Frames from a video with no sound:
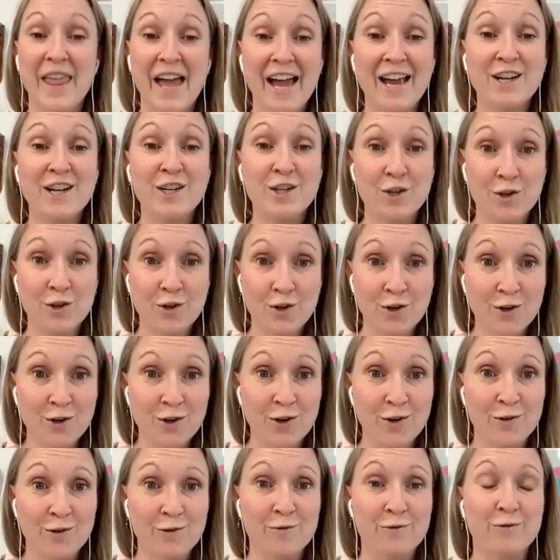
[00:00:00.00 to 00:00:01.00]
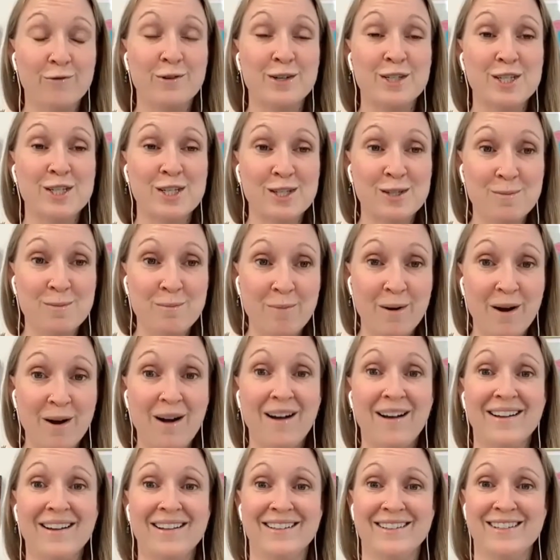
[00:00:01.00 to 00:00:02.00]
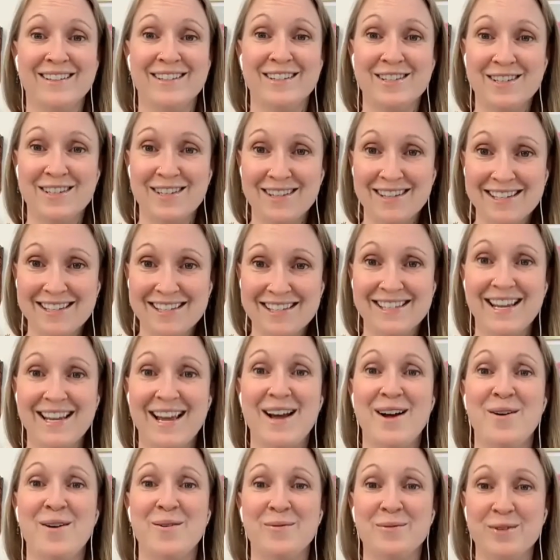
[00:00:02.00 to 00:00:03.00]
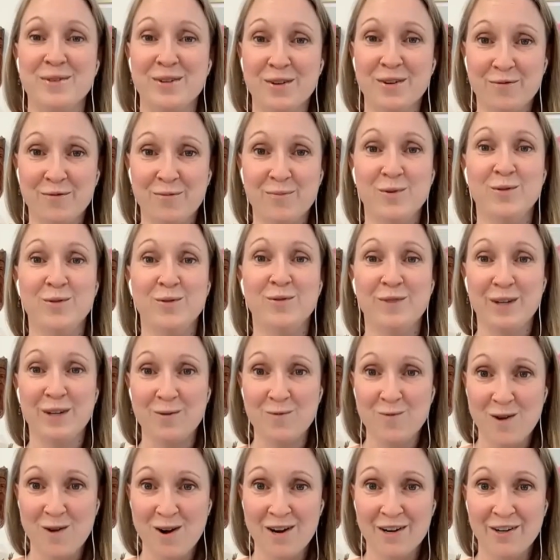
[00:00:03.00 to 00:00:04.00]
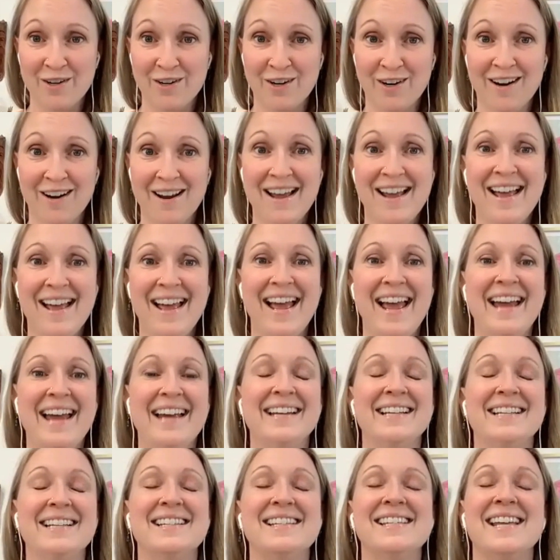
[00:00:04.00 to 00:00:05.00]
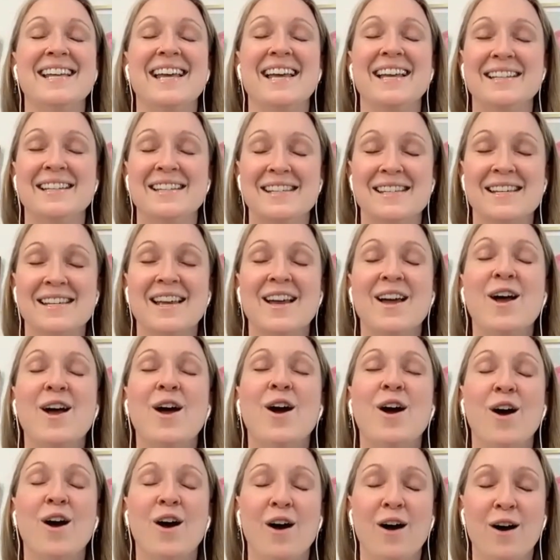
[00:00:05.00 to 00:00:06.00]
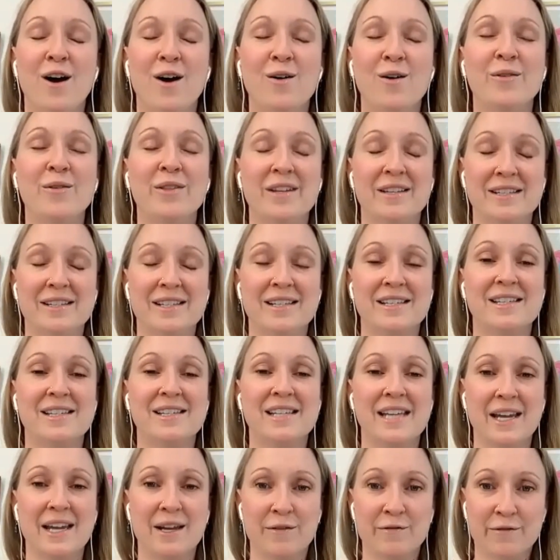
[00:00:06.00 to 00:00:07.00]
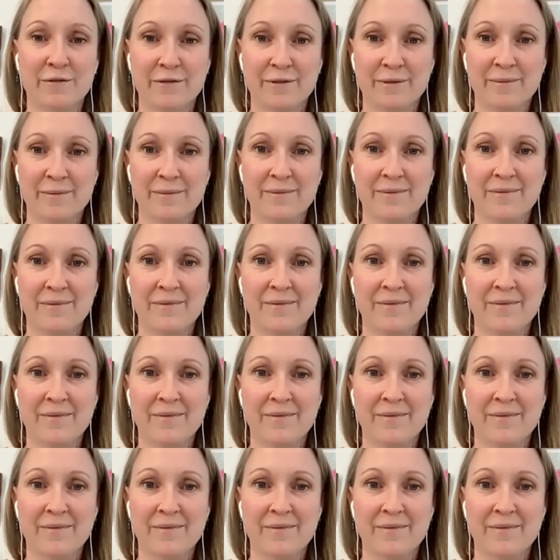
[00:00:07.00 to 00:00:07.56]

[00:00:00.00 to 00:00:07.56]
That nerve responds to the sound of moving water, and it says, oh, this is safe.